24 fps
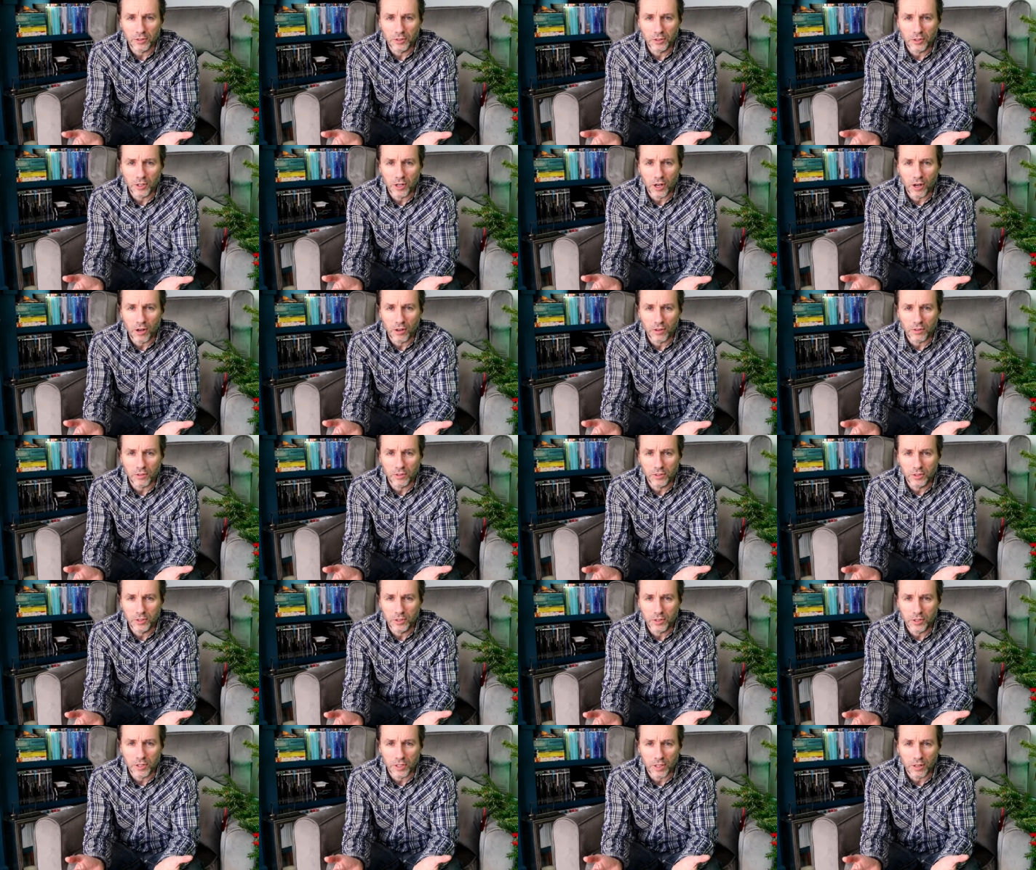You
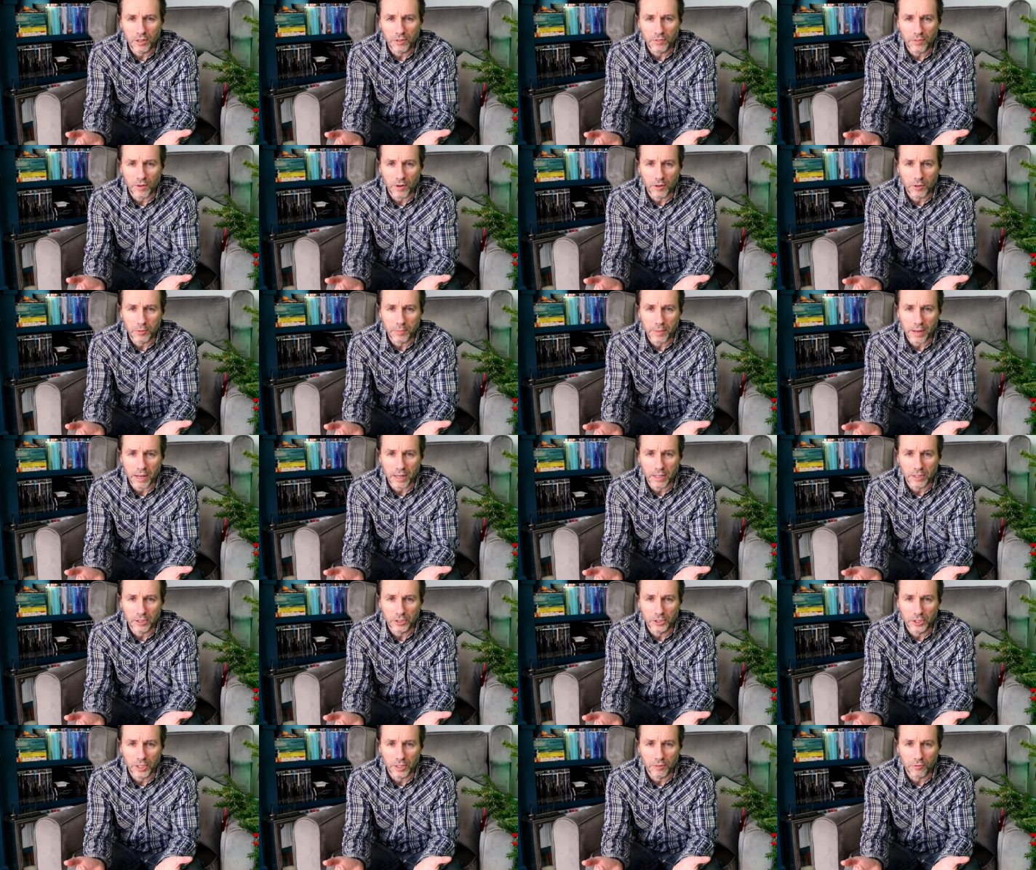can only vote him out
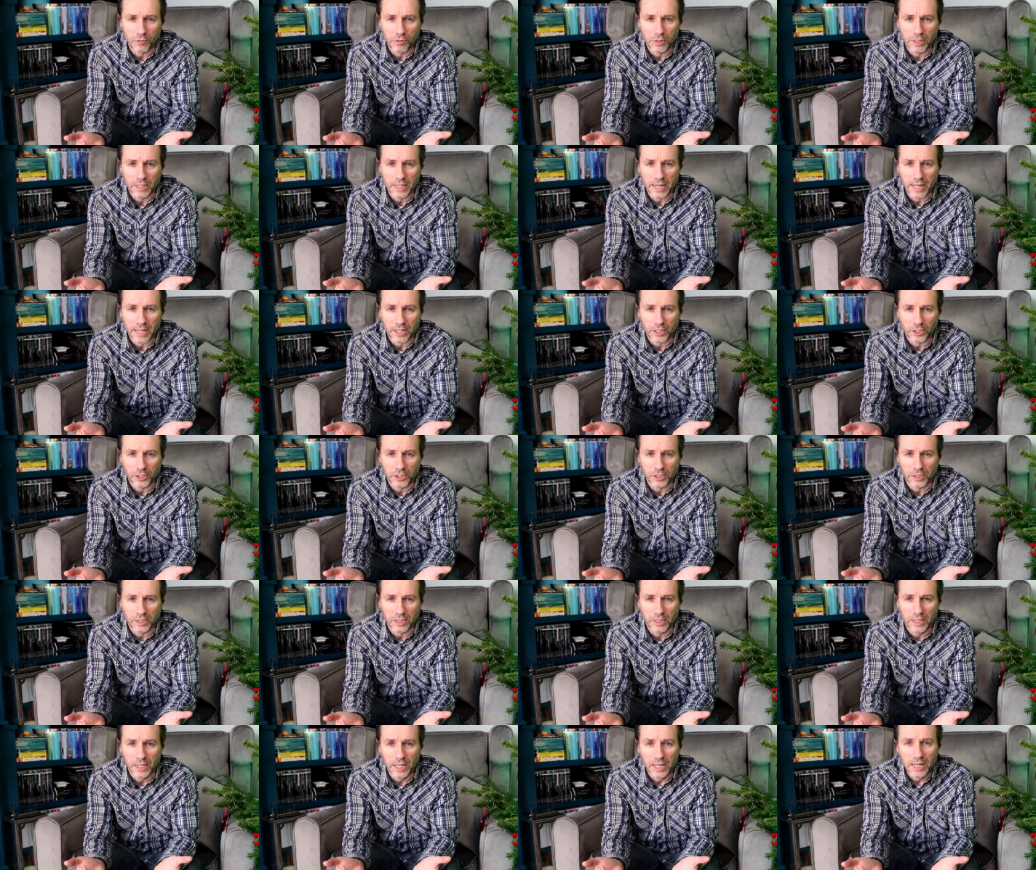at a general
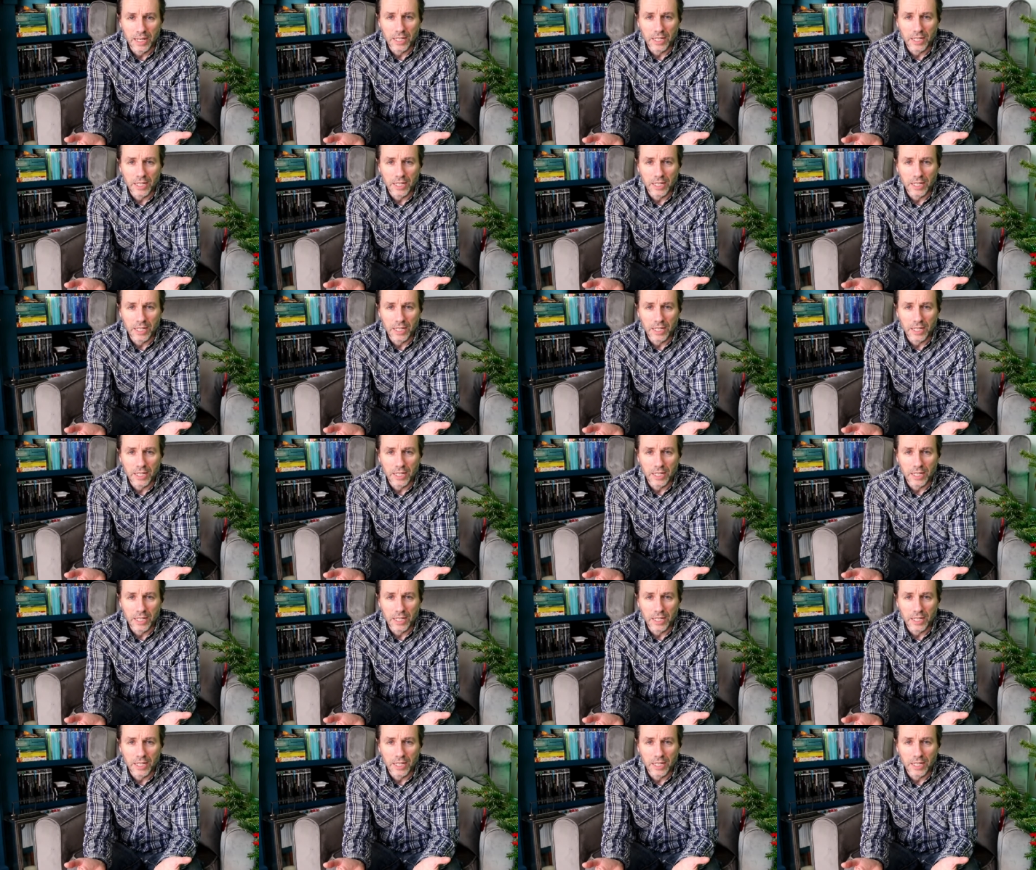election.